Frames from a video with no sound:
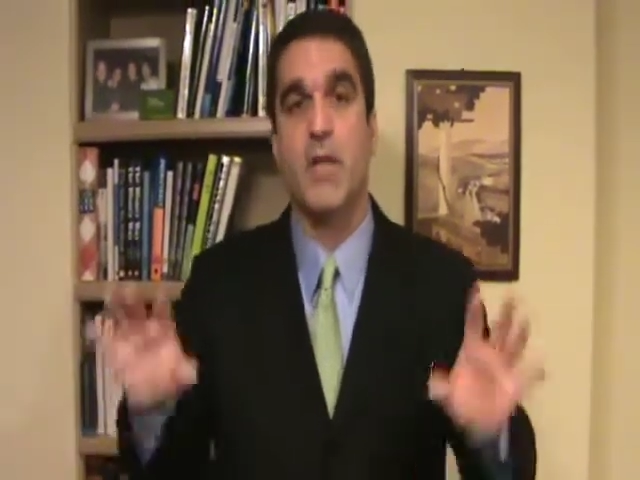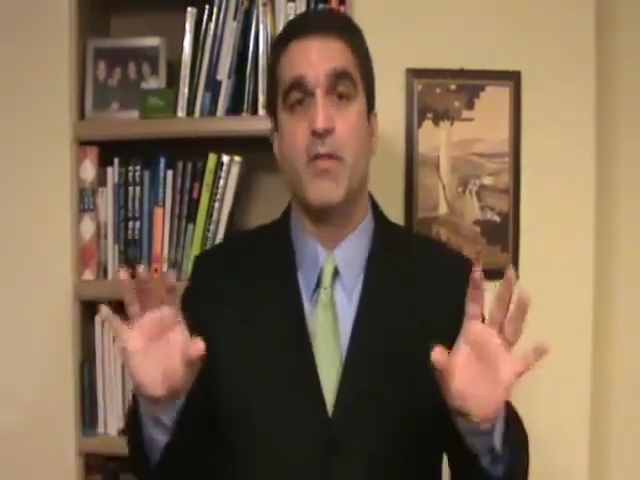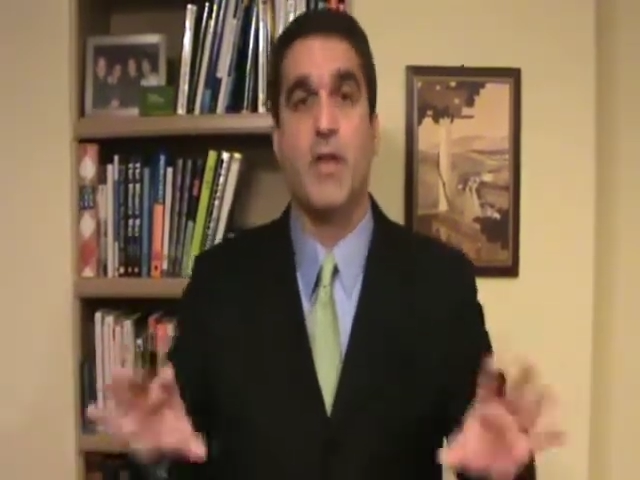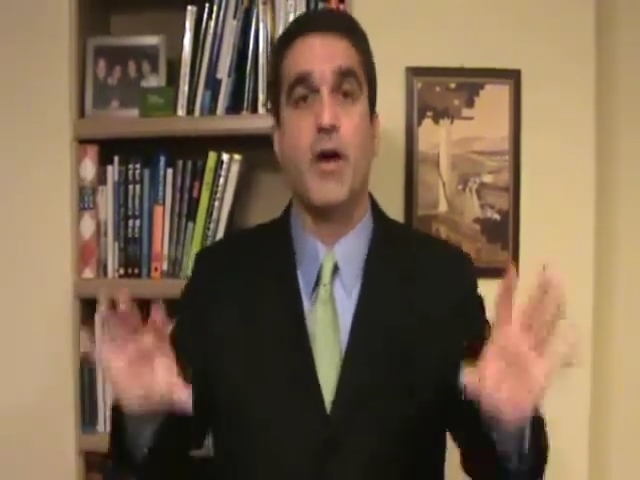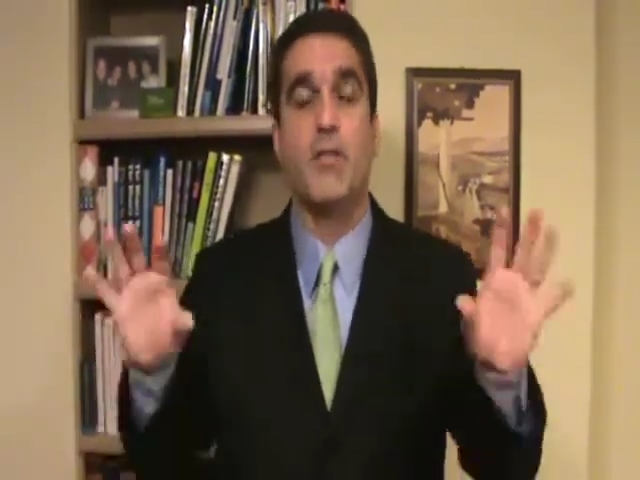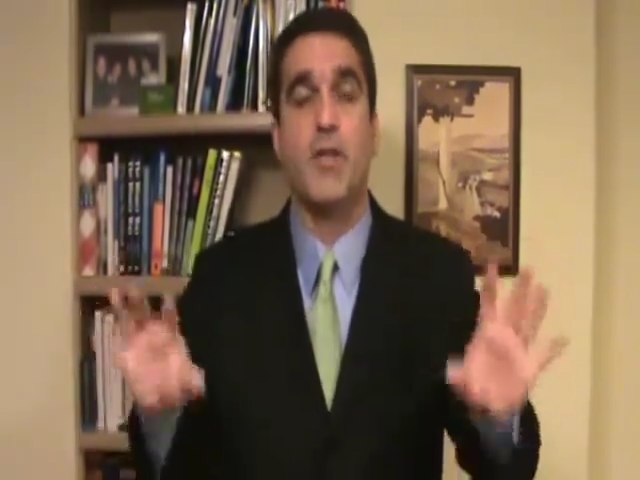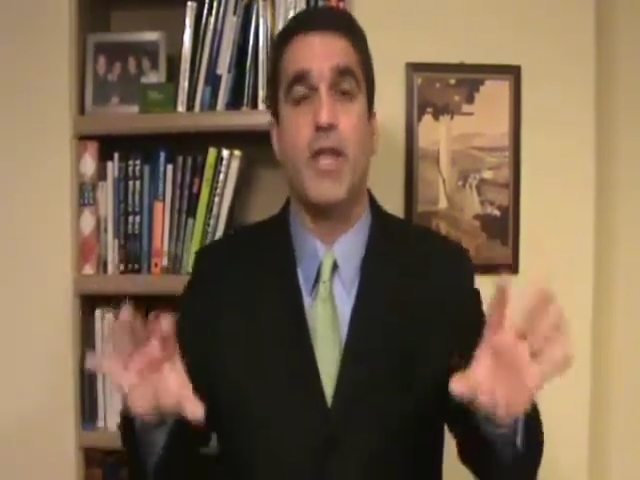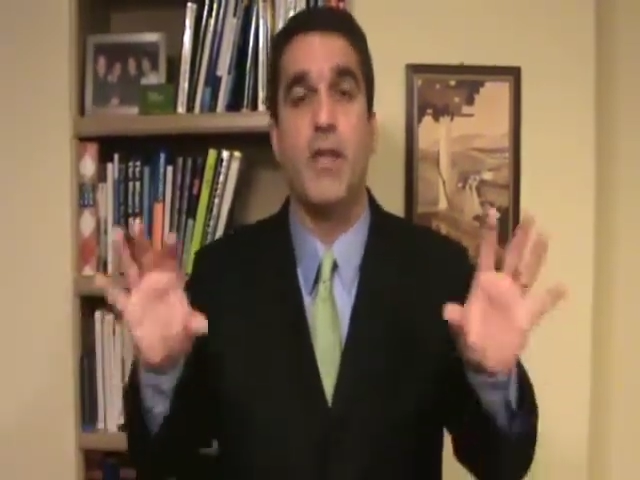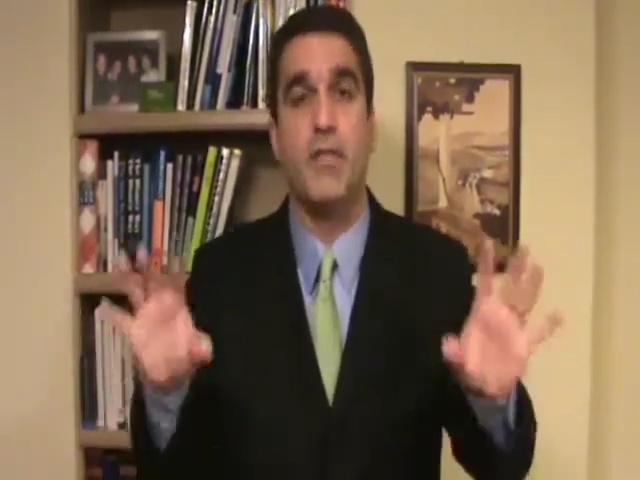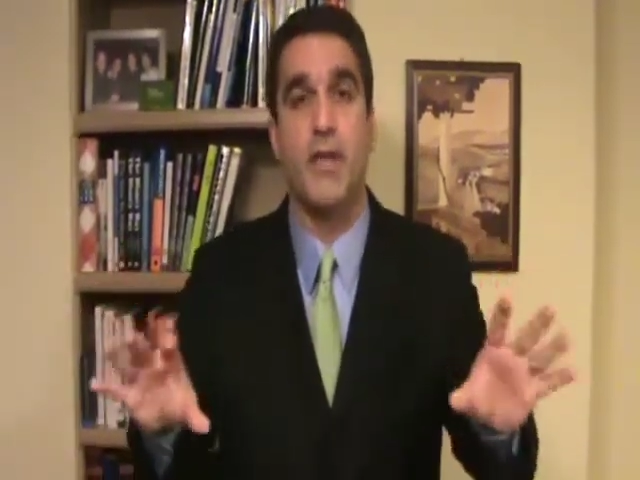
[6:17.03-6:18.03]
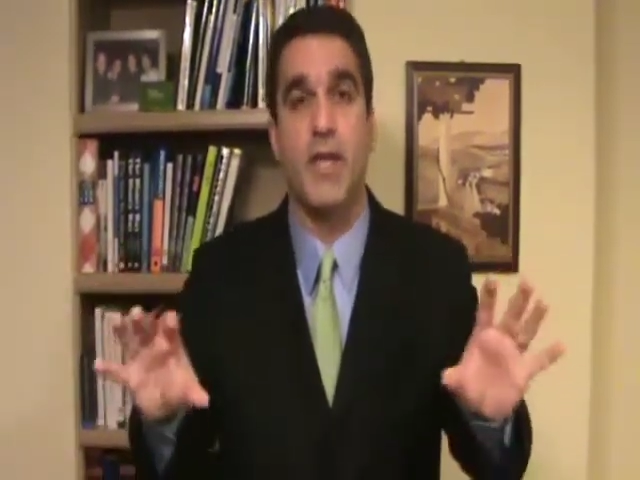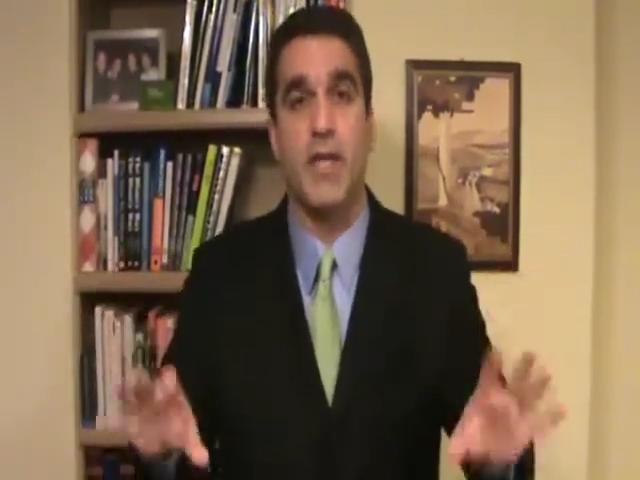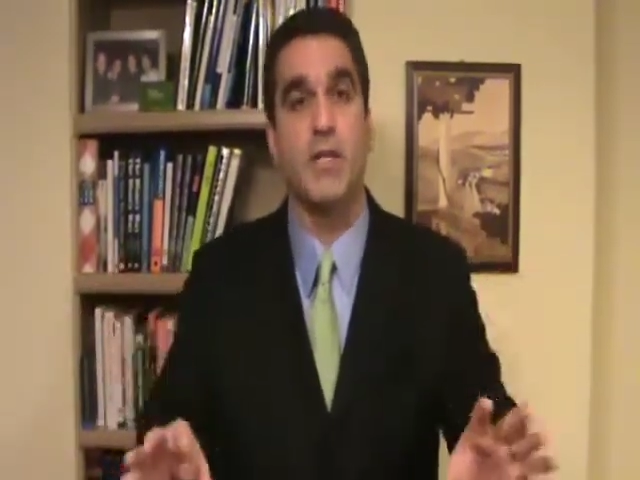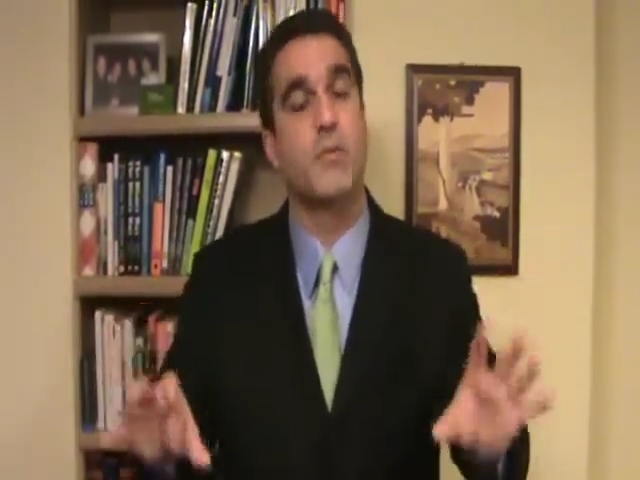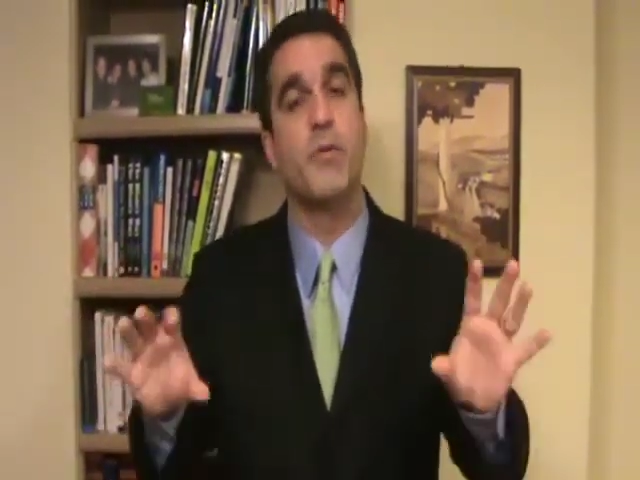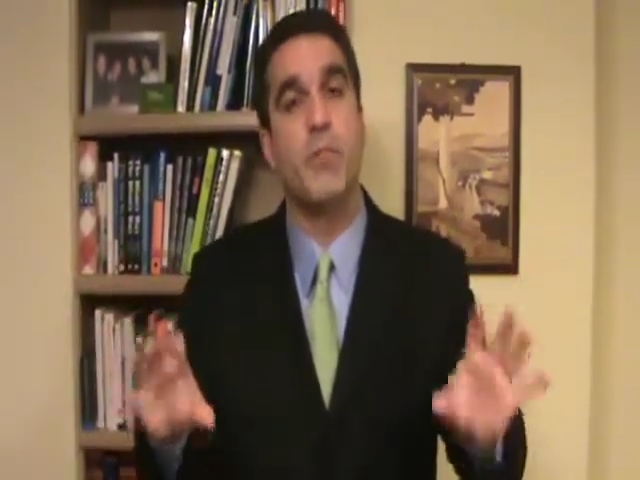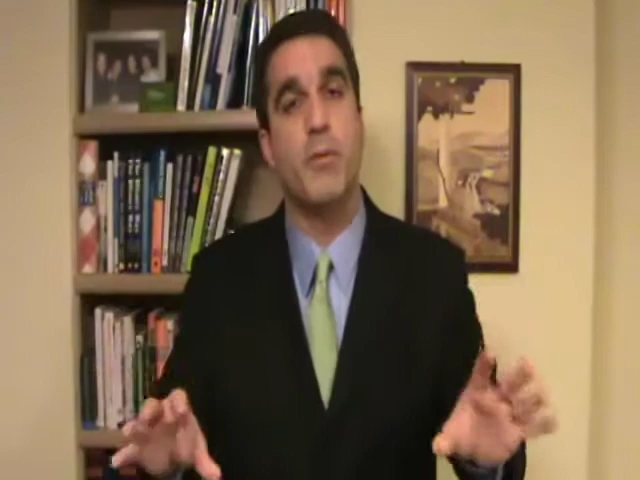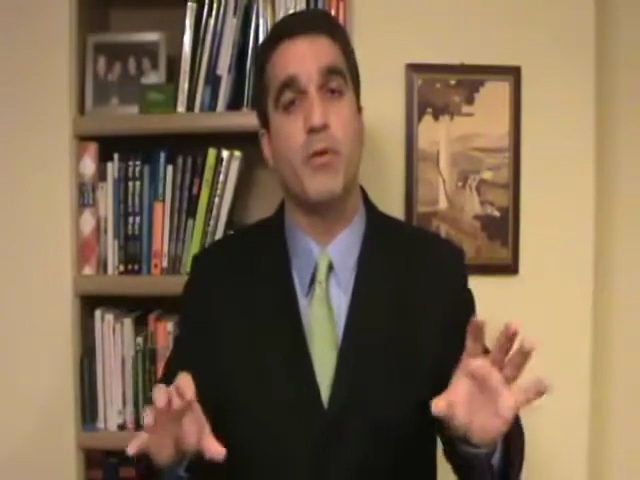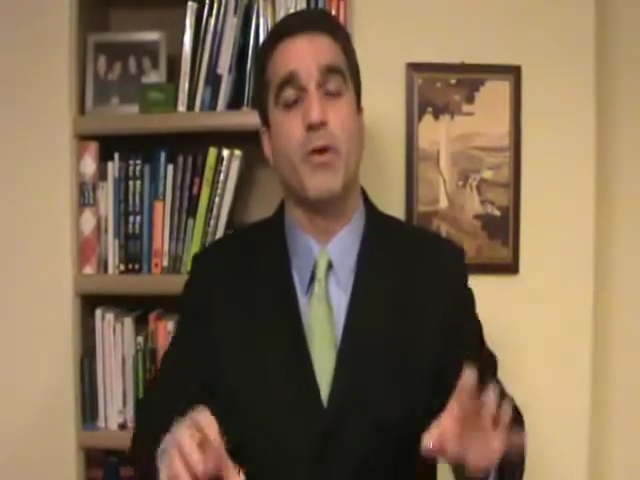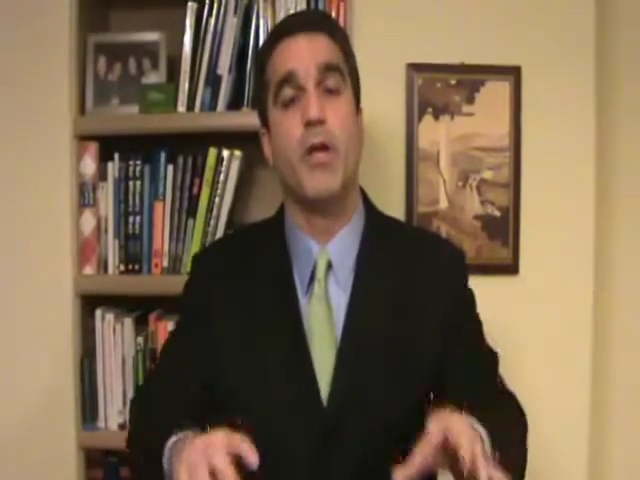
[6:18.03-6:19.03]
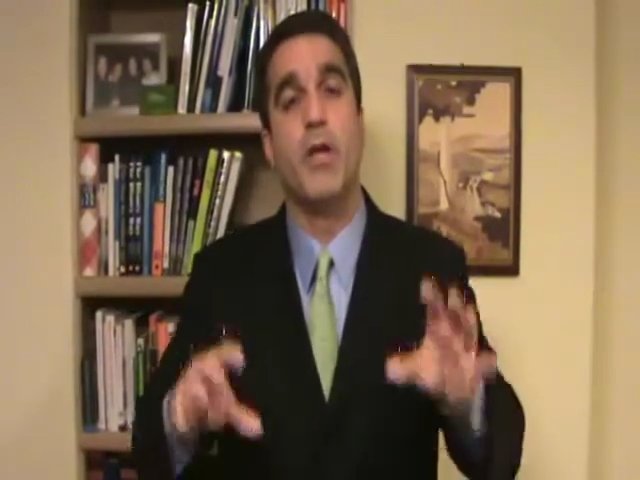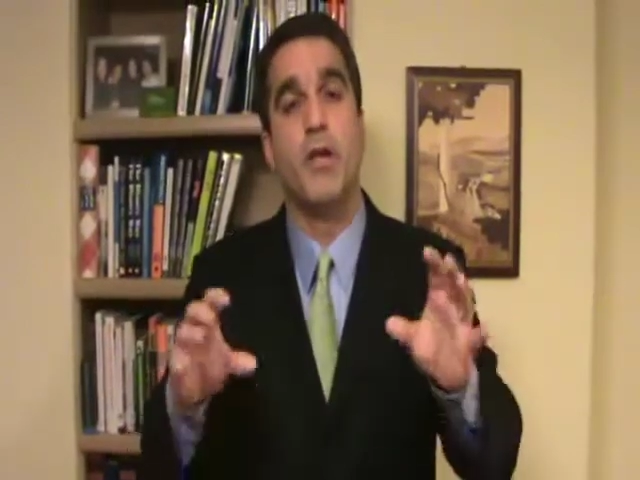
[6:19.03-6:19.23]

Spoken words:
The other key thing is, remember,